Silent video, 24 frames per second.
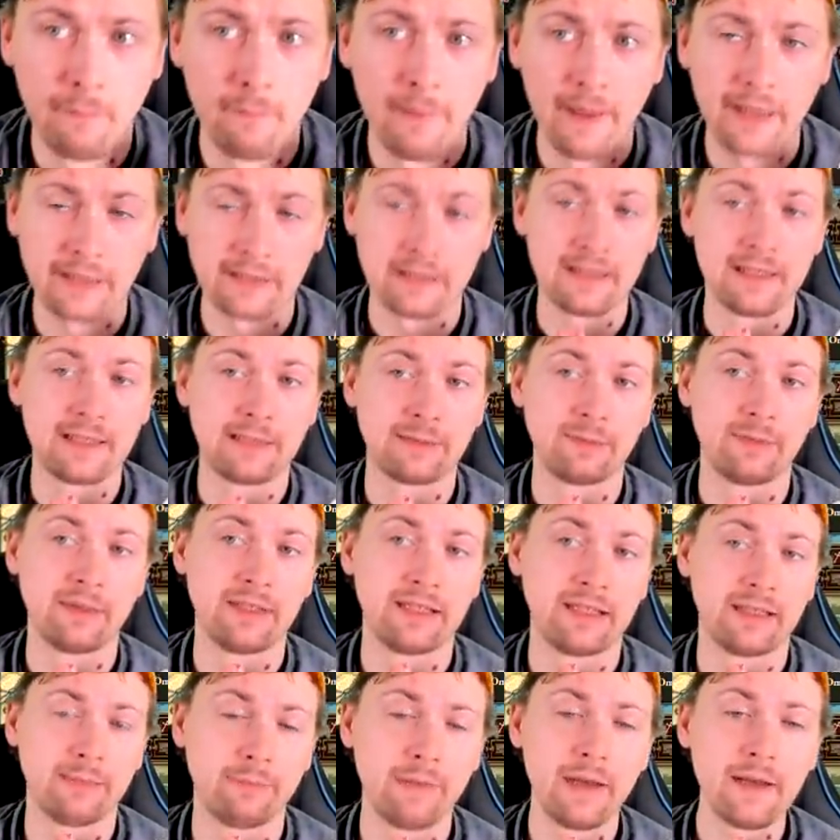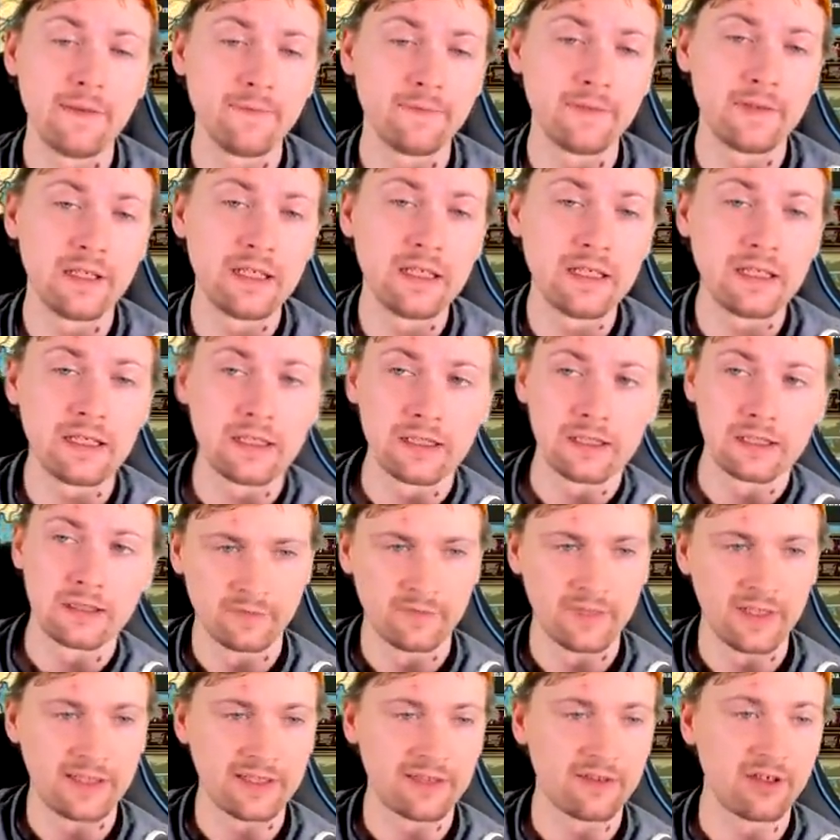but let's wait a month think,
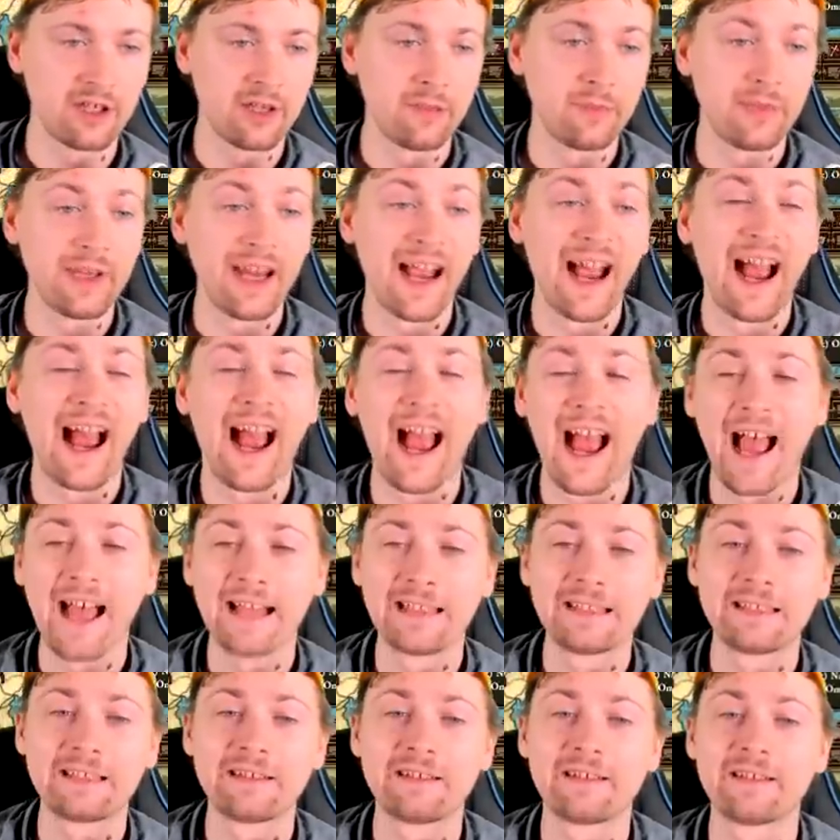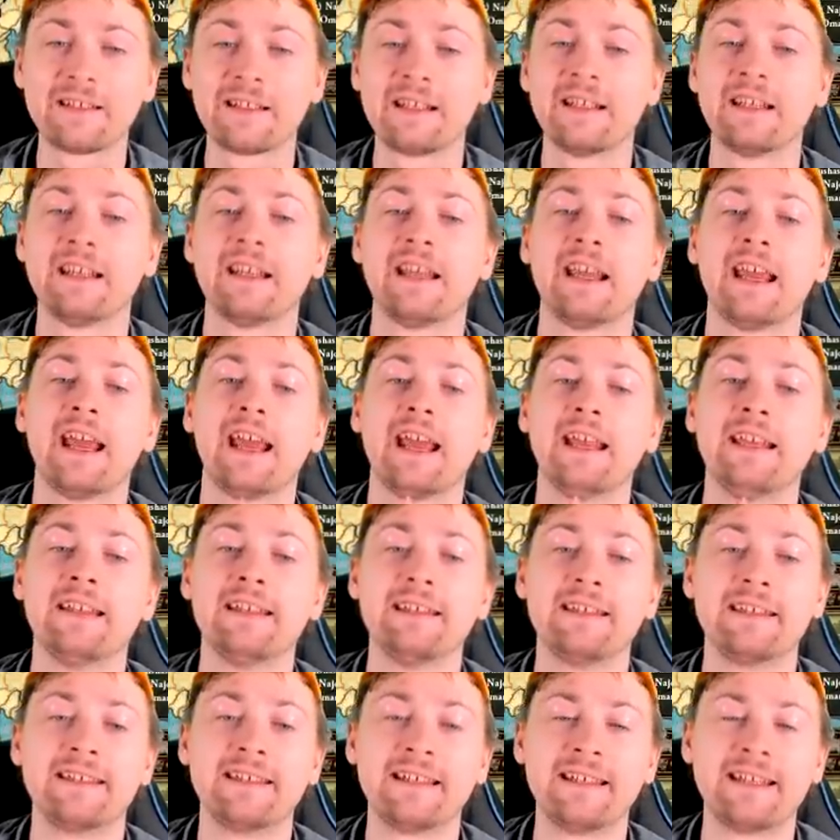that's gonna be
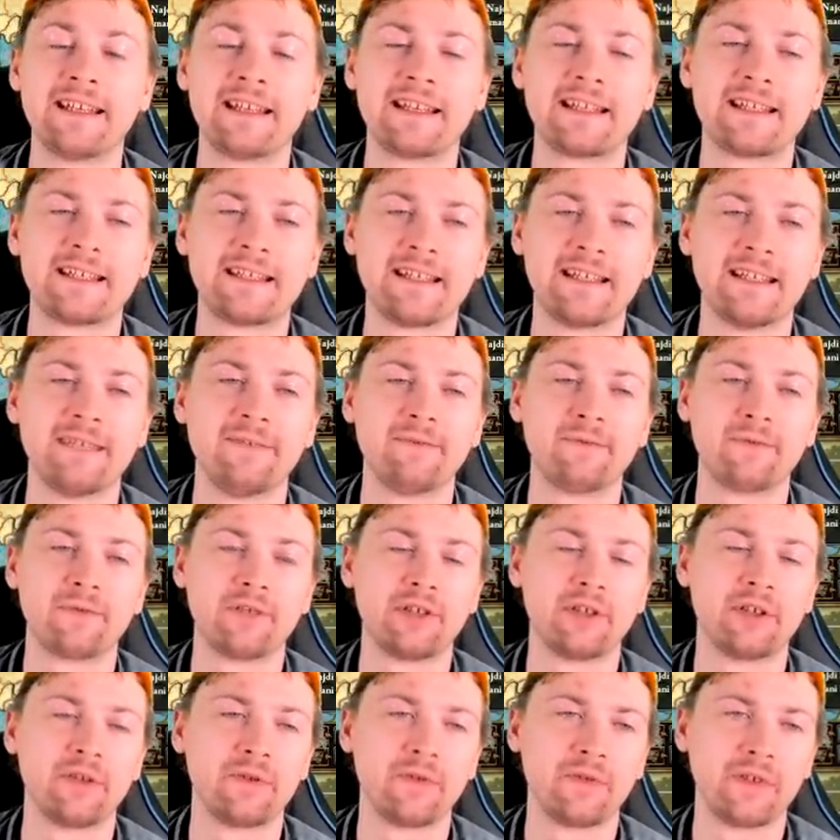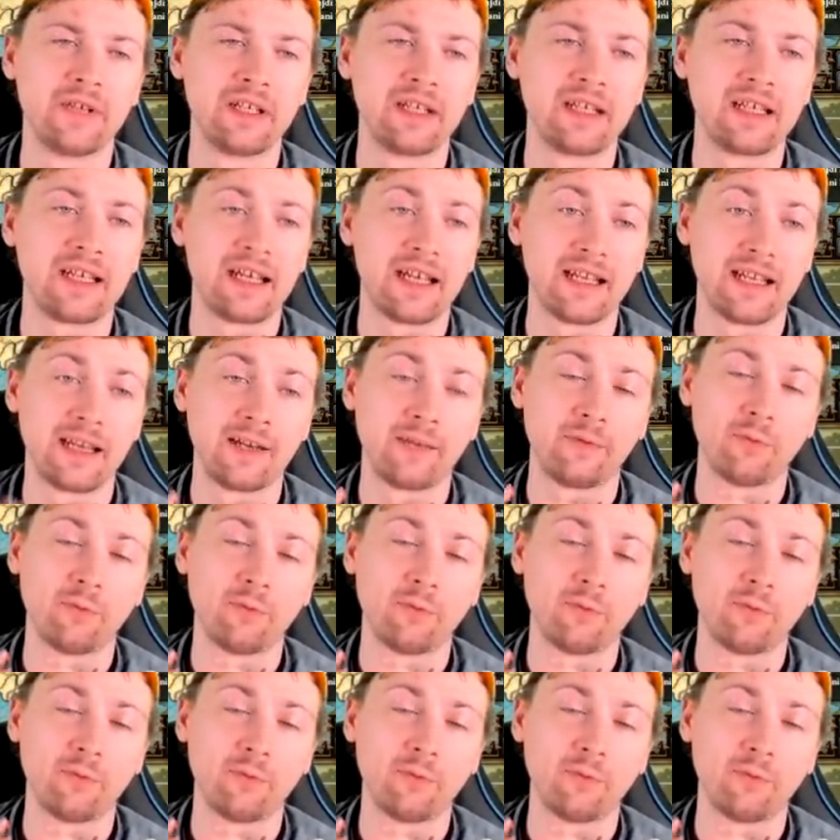163 of income,